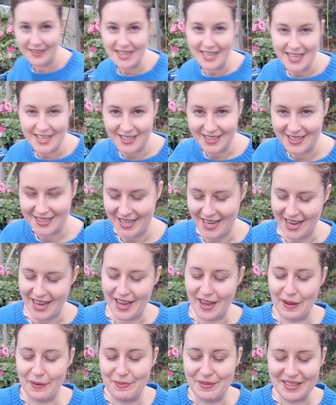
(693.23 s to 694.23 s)
This I
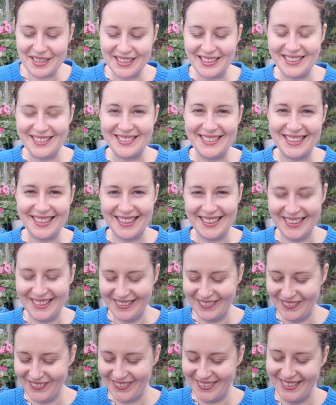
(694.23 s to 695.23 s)
absolutely
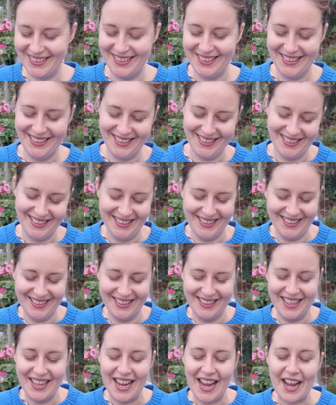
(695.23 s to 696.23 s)
love.
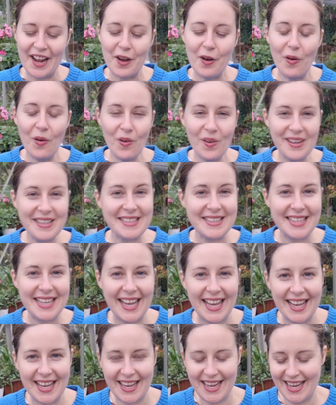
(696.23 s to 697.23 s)
I always
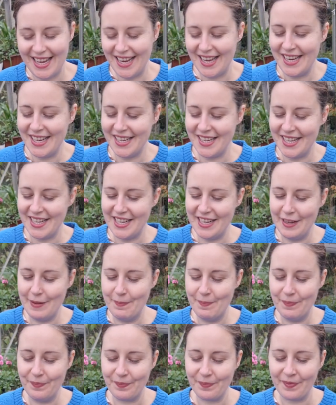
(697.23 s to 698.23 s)
get
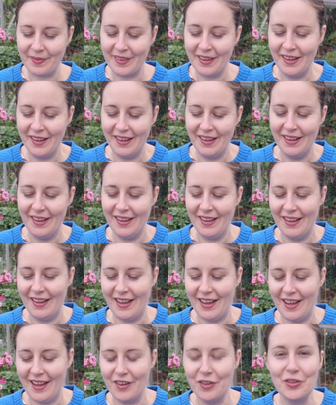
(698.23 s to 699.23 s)
an
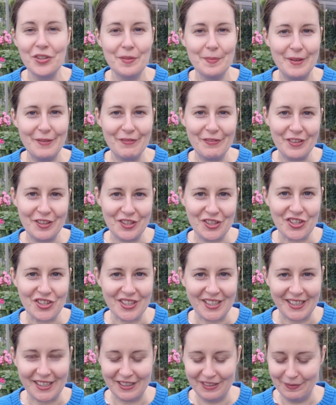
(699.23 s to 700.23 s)
ornament for the
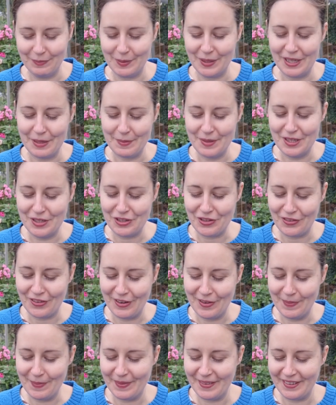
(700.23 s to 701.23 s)
tree pretty much
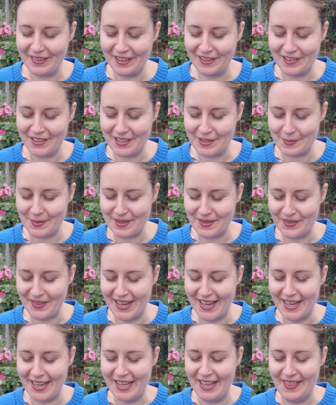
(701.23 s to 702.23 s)
from the Christmas
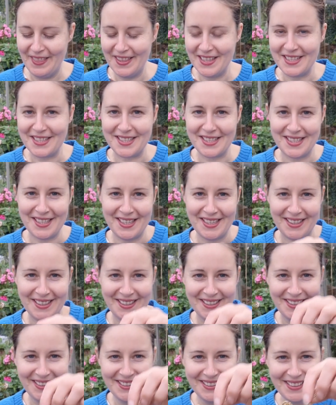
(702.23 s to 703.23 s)
fair, and this year
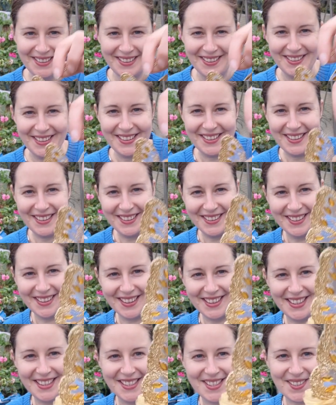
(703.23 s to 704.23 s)
I got
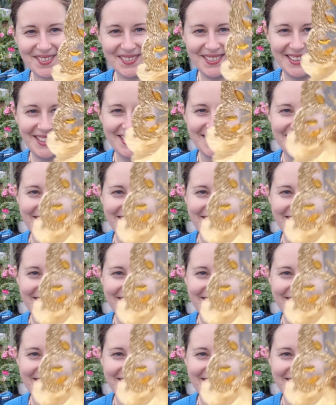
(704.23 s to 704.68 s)
this one.